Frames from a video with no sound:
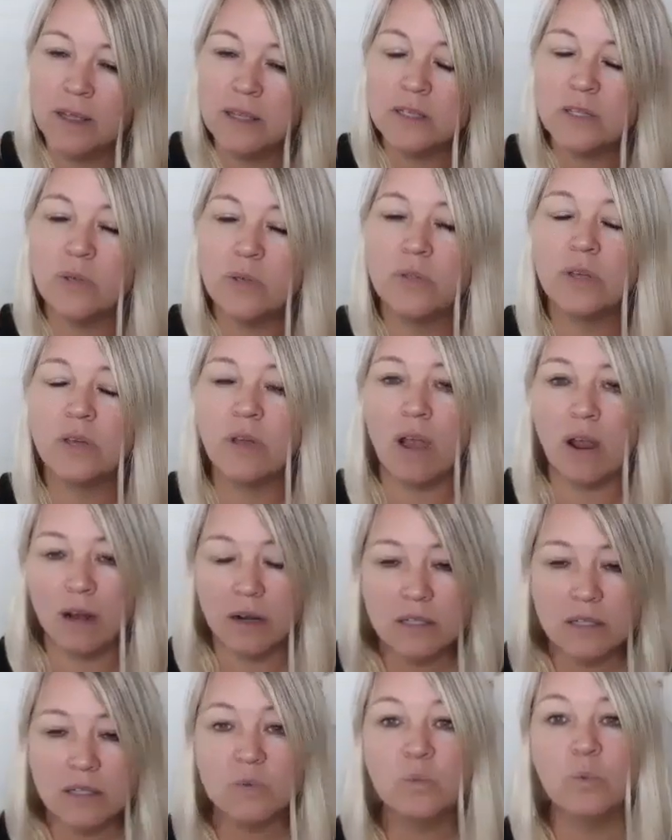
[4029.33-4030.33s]
So the
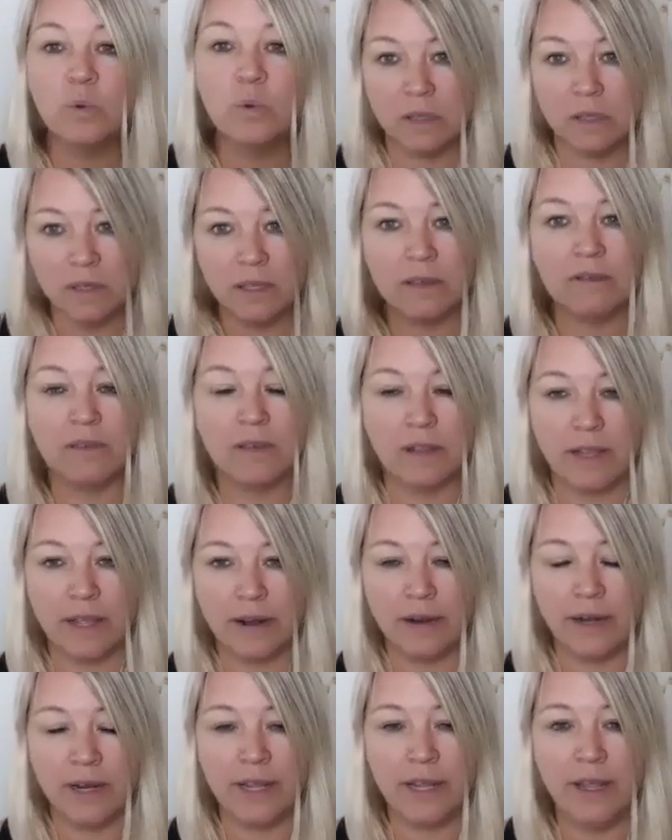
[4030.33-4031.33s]
cards will give
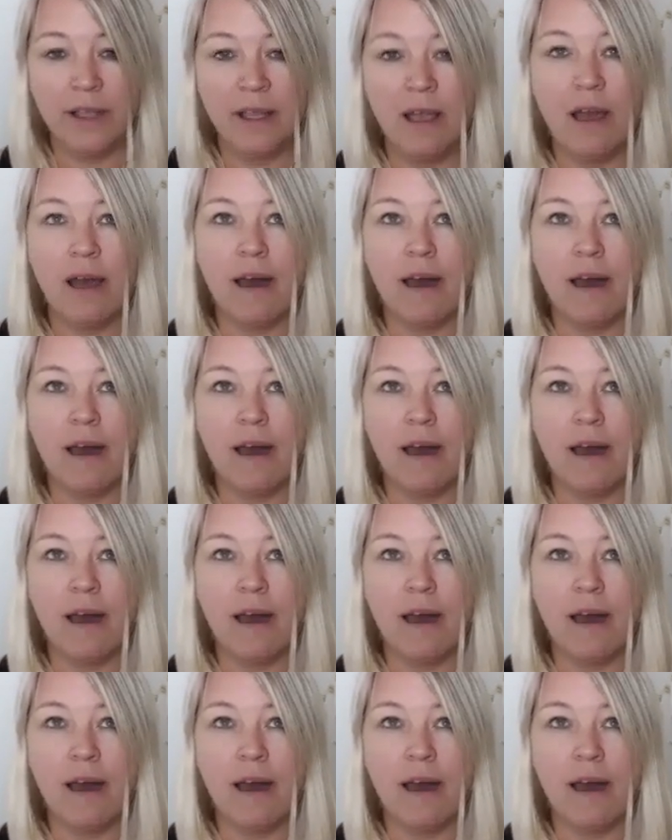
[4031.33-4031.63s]
clarity.